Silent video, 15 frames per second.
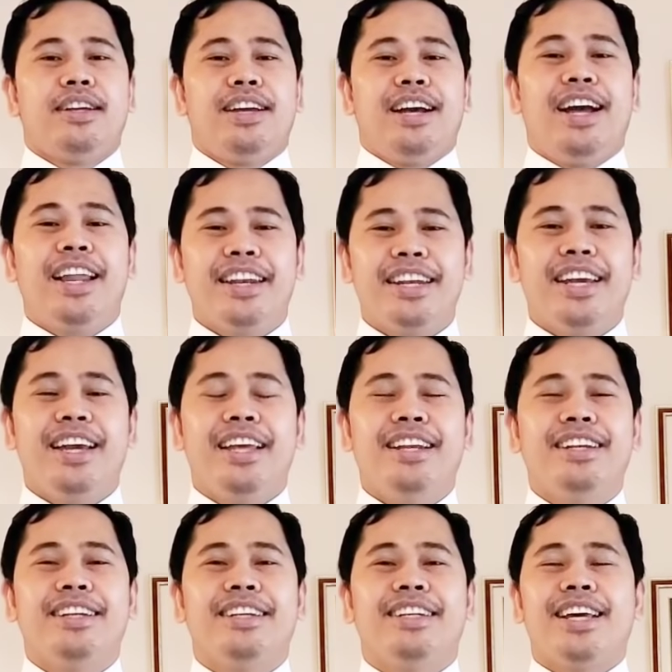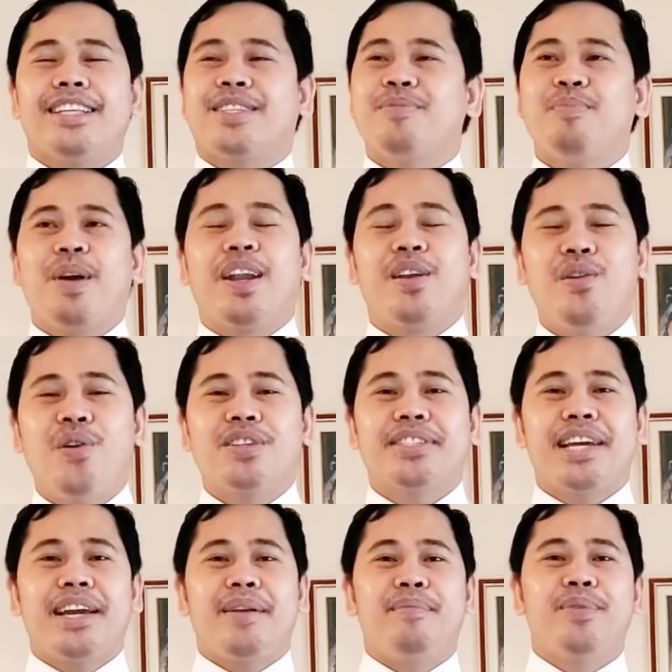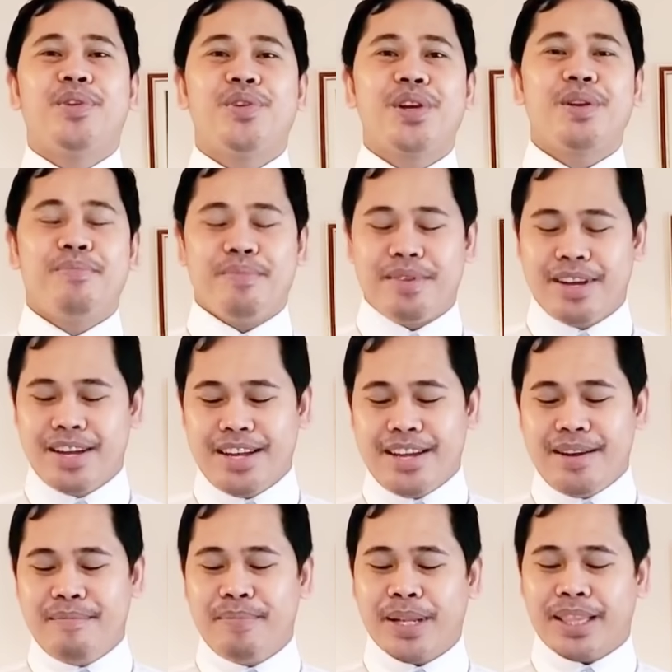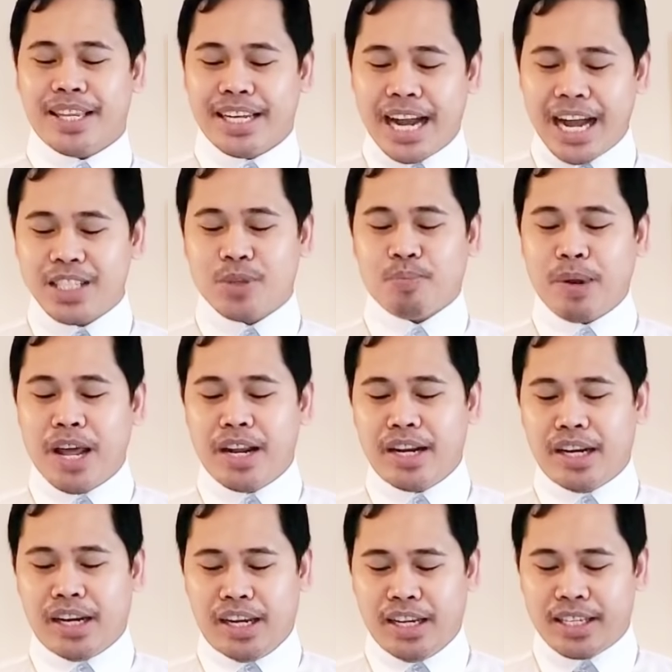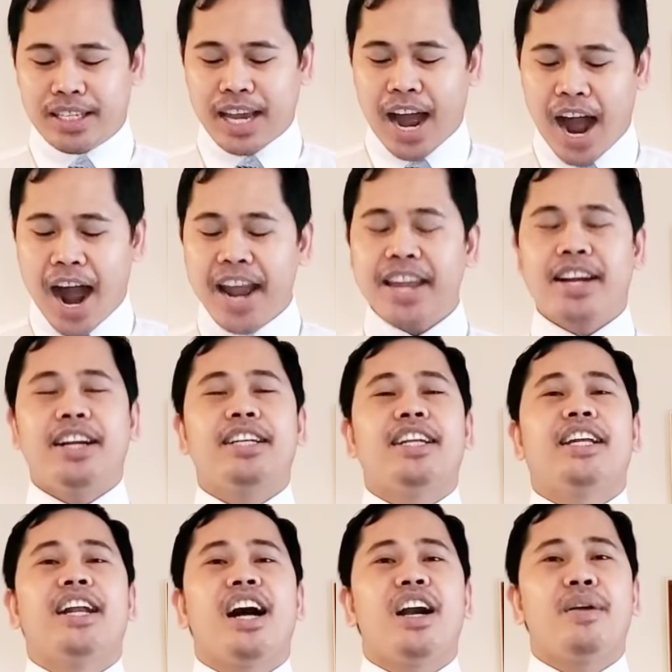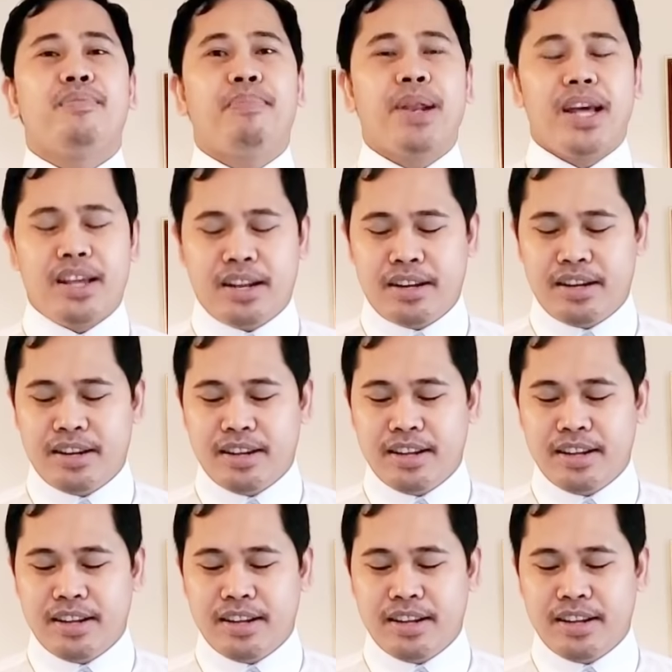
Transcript: And then that's my long time dream. But God's plan is higher than our plan.